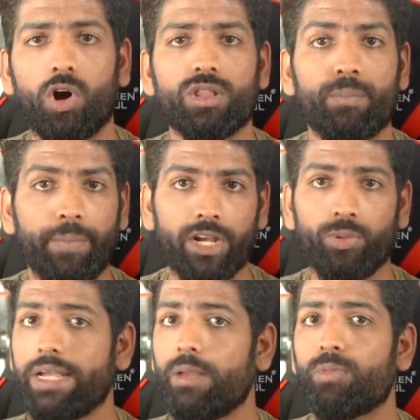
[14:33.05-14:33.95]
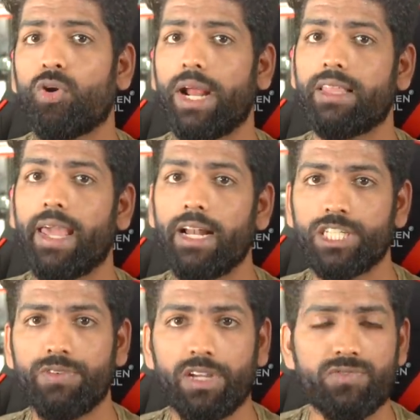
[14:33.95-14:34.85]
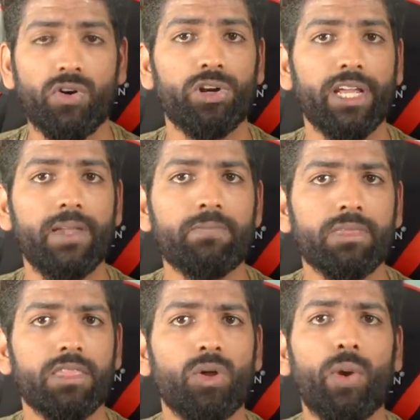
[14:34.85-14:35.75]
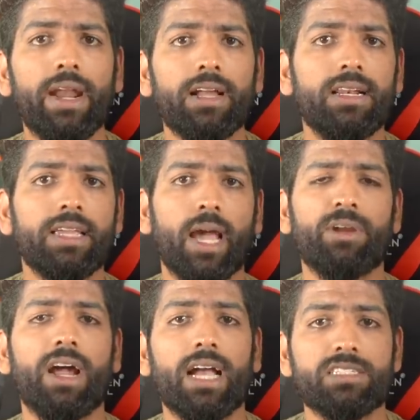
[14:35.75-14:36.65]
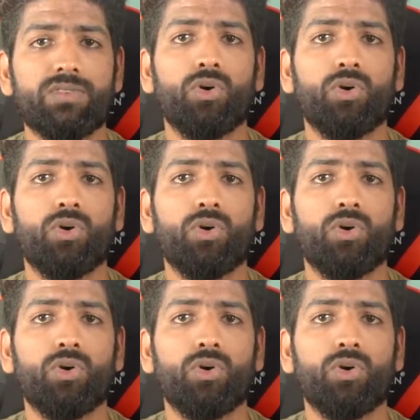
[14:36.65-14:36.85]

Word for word: On the Mate twenty Pro and the L G V forty, the wide-angle camera has a